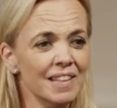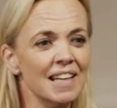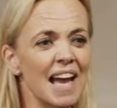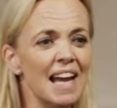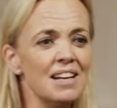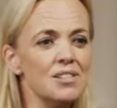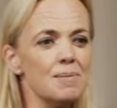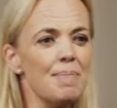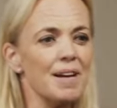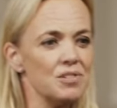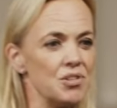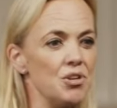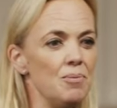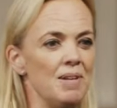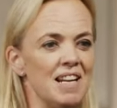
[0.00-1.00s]
And it's about
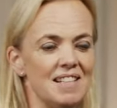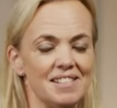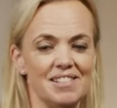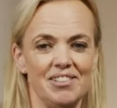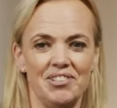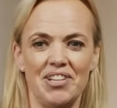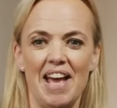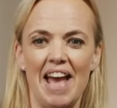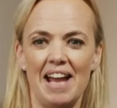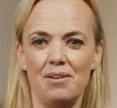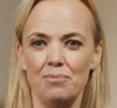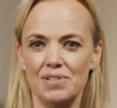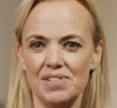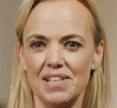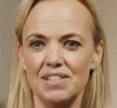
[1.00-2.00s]
2 minutes to 10, and
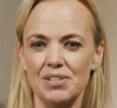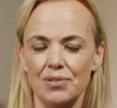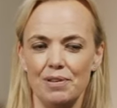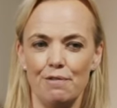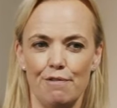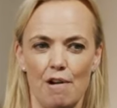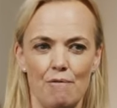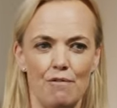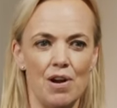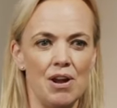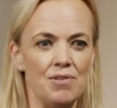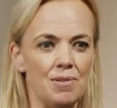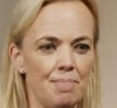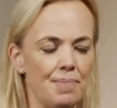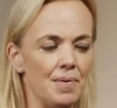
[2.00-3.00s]
we're sitting on the front row,
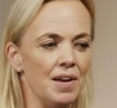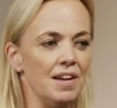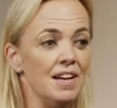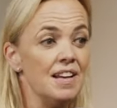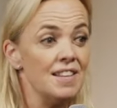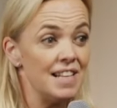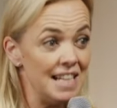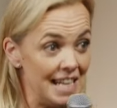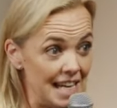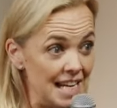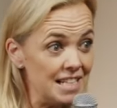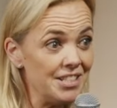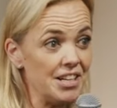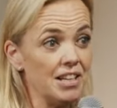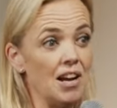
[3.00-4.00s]
and the
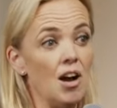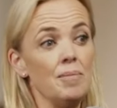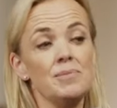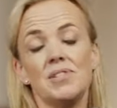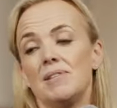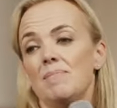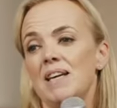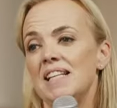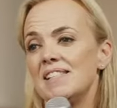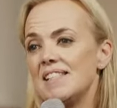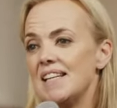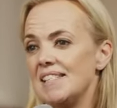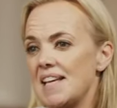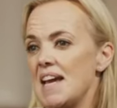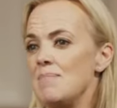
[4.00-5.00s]
leader comes to me and
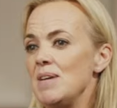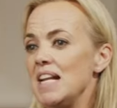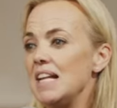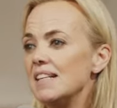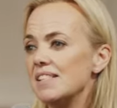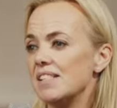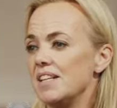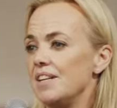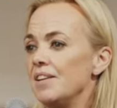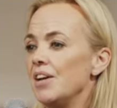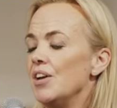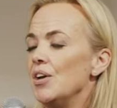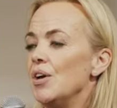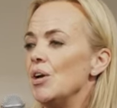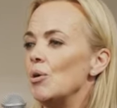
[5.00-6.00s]
says, "Amy, listen,
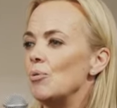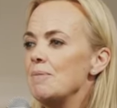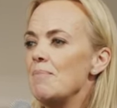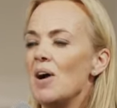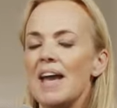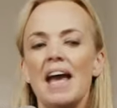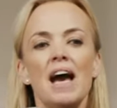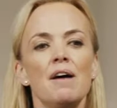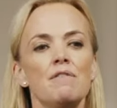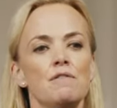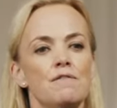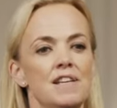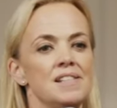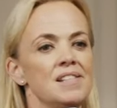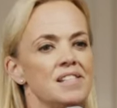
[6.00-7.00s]
we might have a
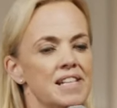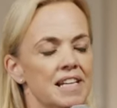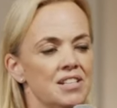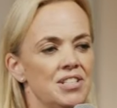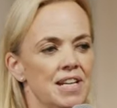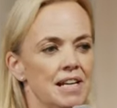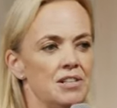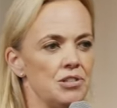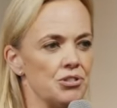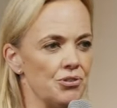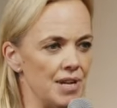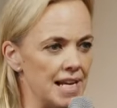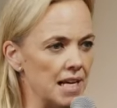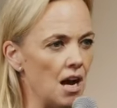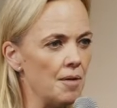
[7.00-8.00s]
visiting
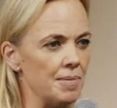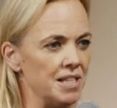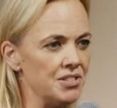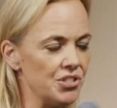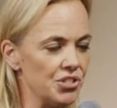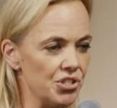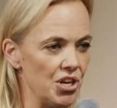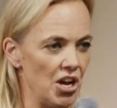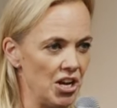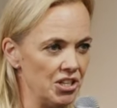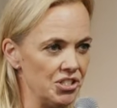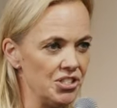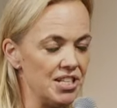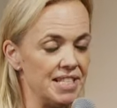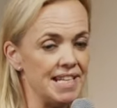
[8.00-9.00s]
dignitary coming to
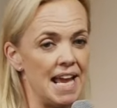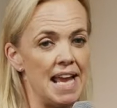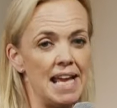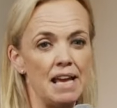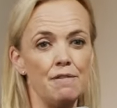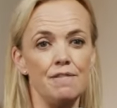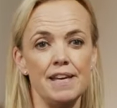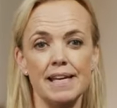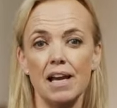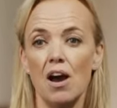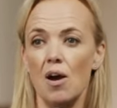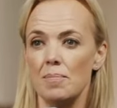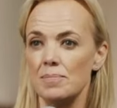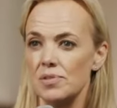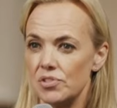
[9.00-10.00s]
church today. If he
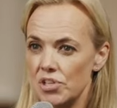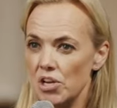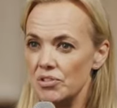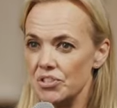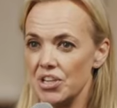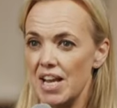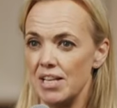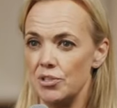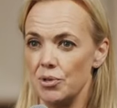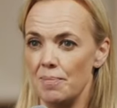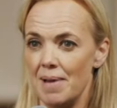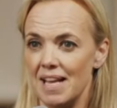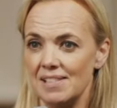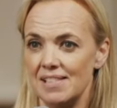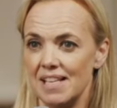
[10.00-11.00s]
comes, don't change your
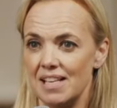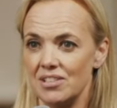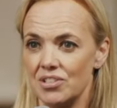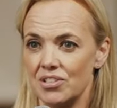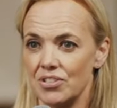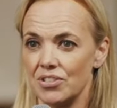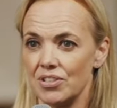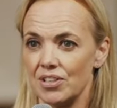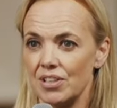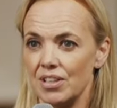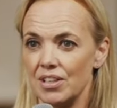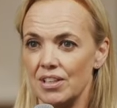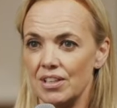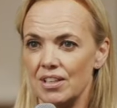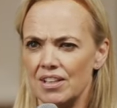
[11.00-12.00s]
message."
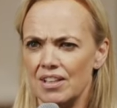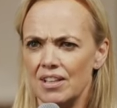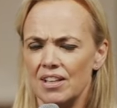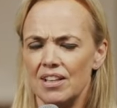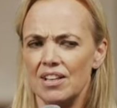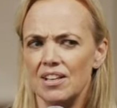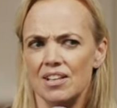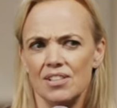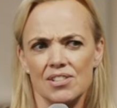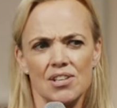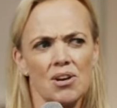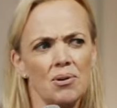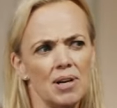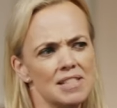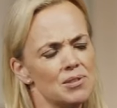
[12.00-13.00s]

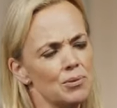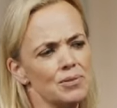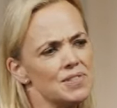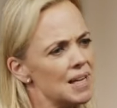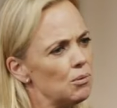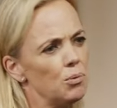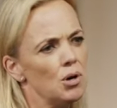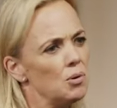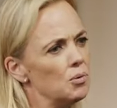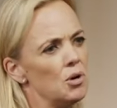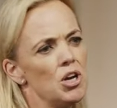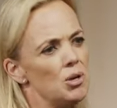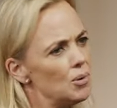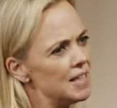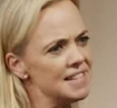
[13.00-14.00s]
So I sort of said, "Well,
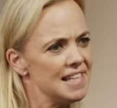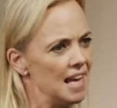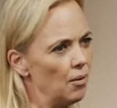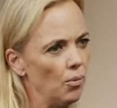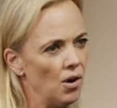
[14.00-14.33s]
who is it?